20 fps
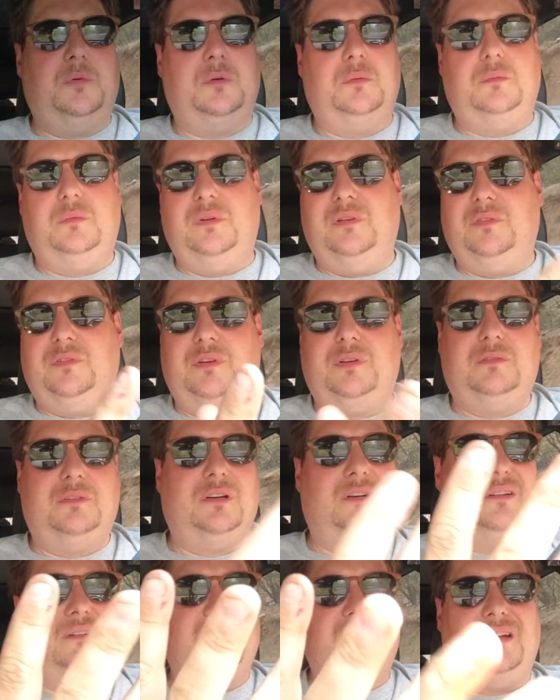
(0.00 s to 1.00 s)
But we've
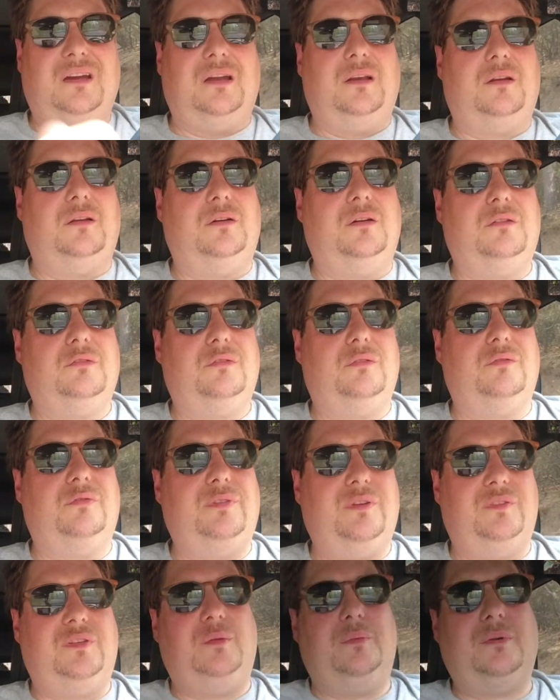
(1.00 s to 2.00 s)
got, I don't know,
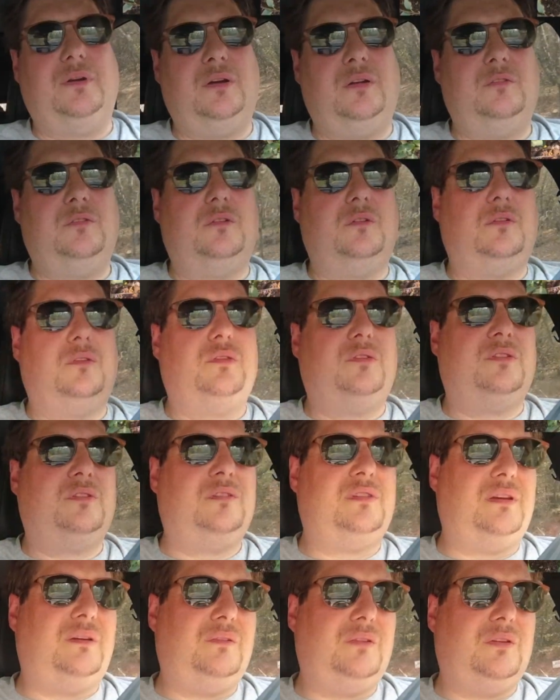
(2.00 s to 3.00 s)

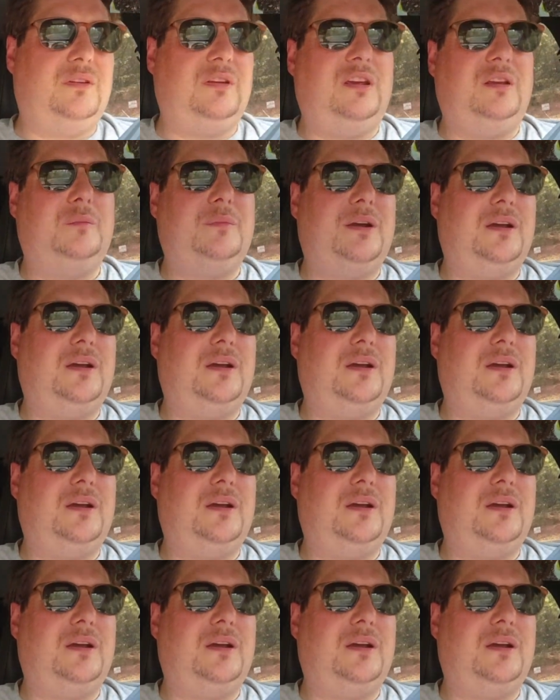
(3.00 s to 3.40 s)
117